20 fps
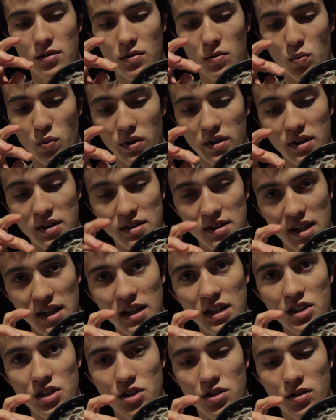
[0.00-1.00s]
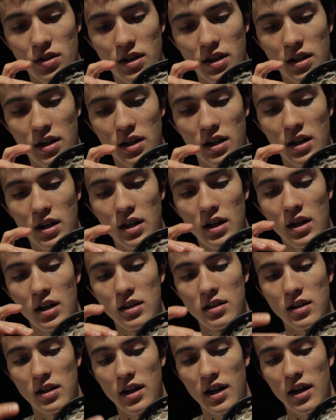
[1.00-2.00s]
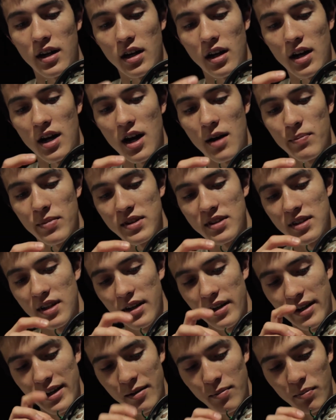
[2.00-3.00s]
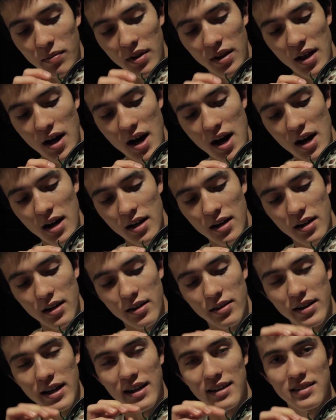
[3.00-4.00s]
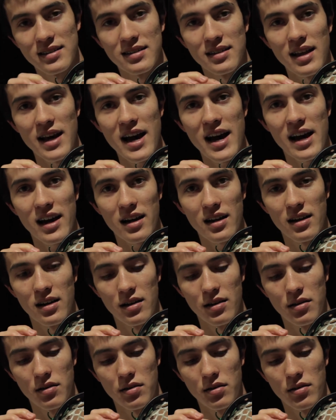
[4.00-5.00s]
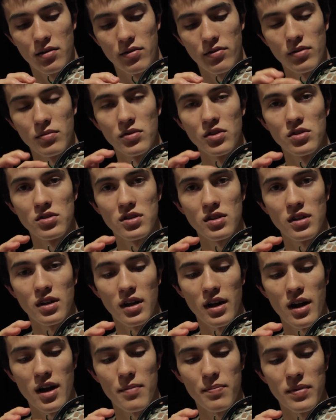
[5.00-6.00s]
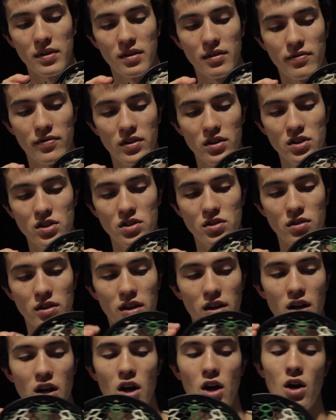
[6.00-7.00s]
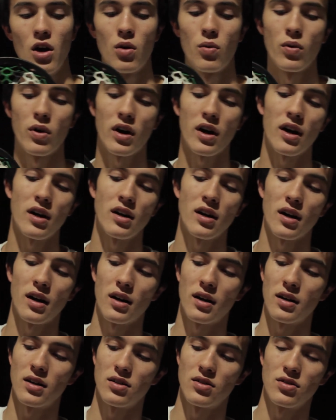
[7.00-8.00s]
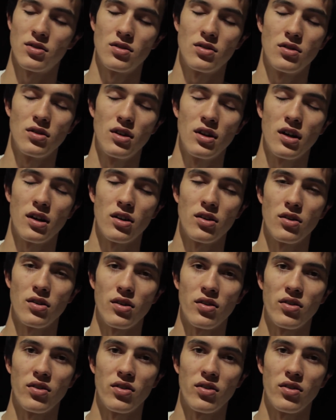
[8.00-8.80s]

with the second string to kind of compensate and block that slack from loosening up in the first string, we're kind of going to do the